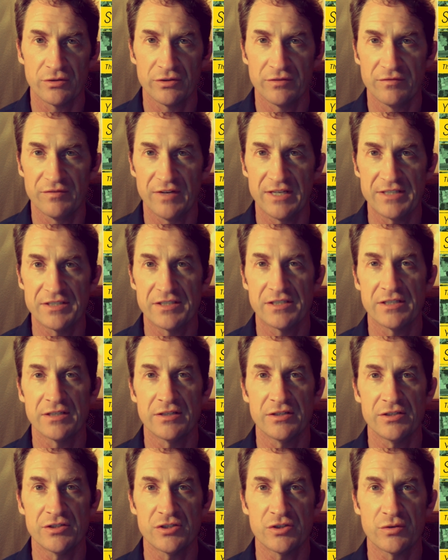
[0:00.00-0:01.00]
defense
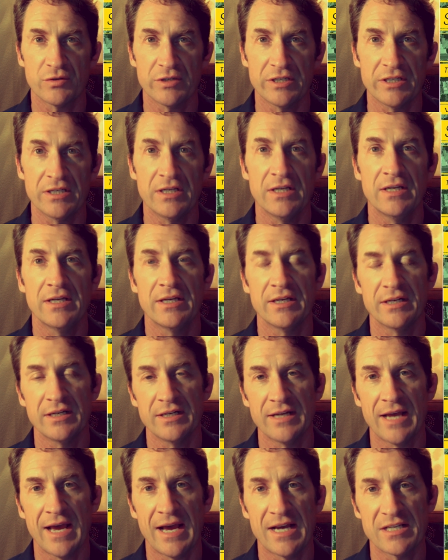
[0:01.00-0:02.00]
industry, and
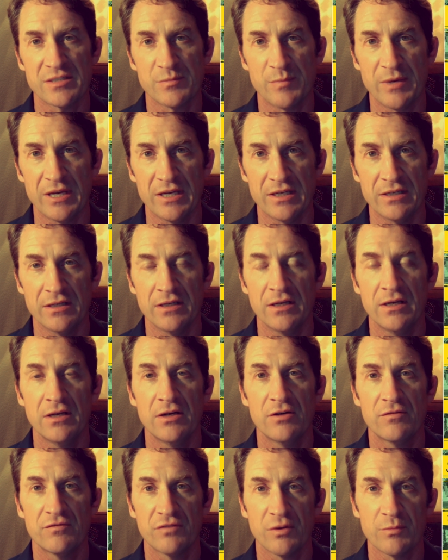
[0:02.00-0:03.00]
it has been
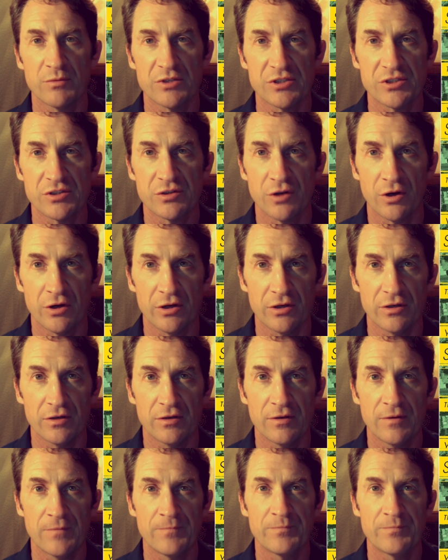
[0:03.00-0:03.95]
from the start.